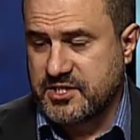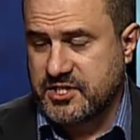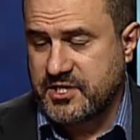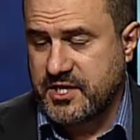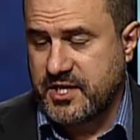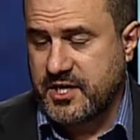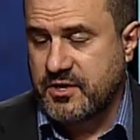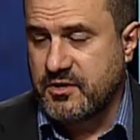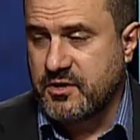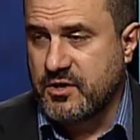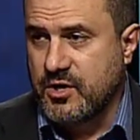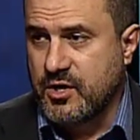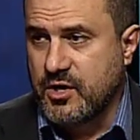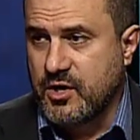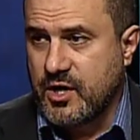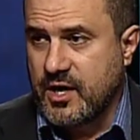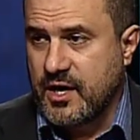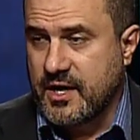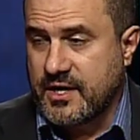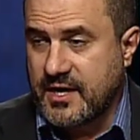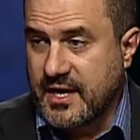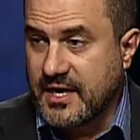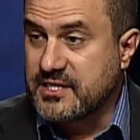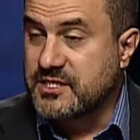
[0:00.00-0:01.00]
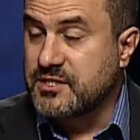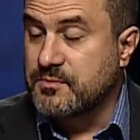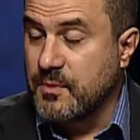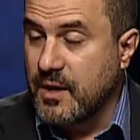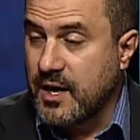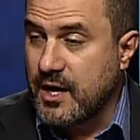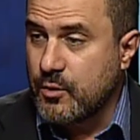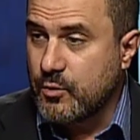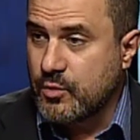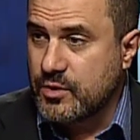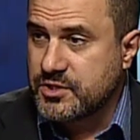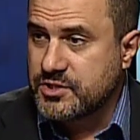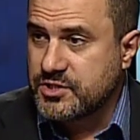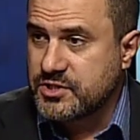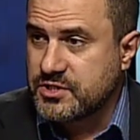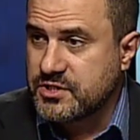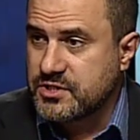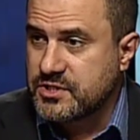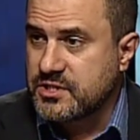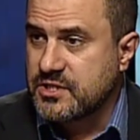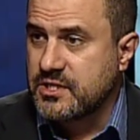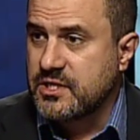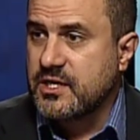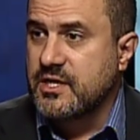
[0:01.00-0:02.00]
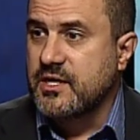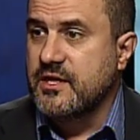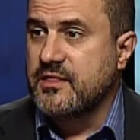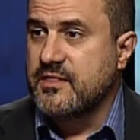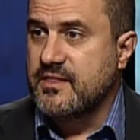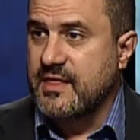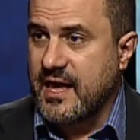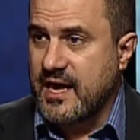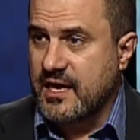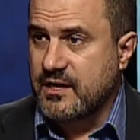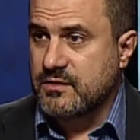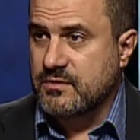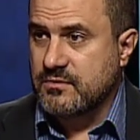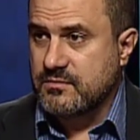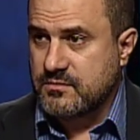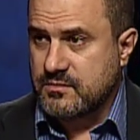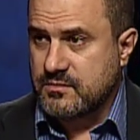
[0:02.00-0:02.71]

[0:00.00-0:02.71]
state against my wishes, that